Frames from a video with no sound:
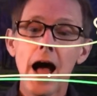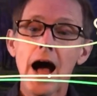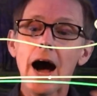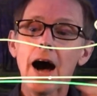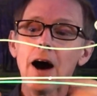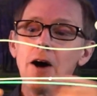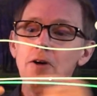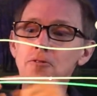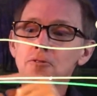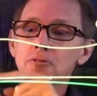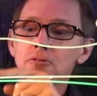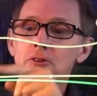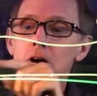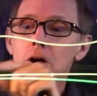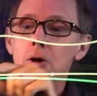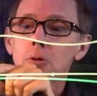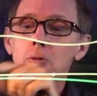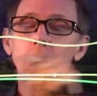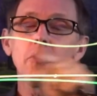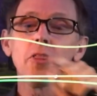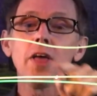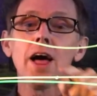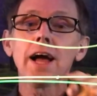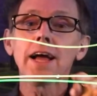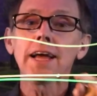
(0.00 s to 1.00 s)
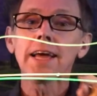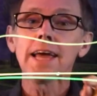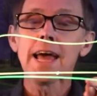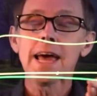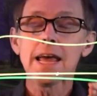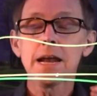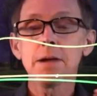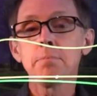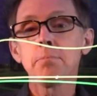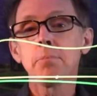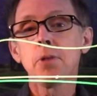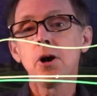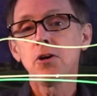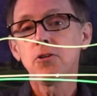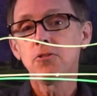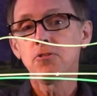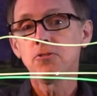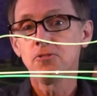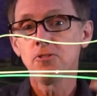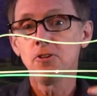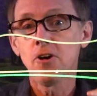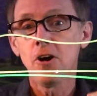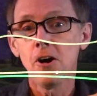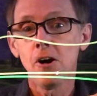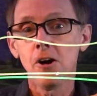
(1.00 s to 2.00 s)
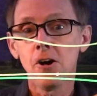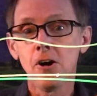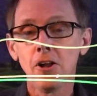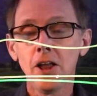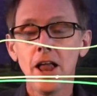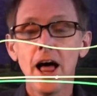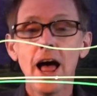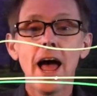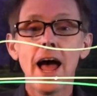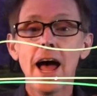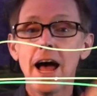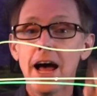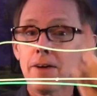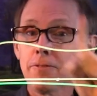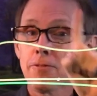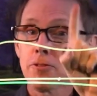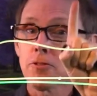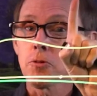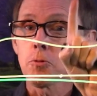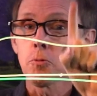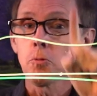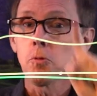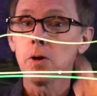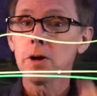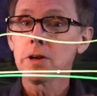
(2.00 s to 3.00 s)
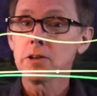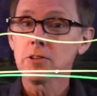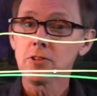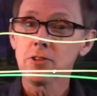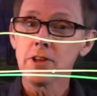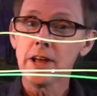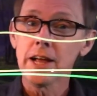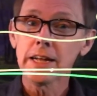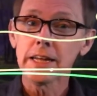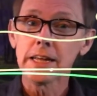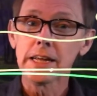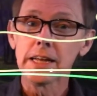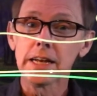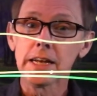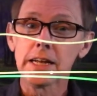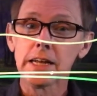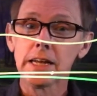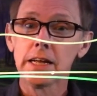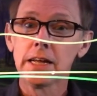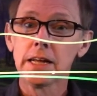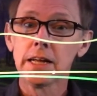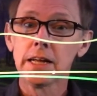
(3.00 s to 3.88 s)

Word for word: How far will that cannonball fall after one second?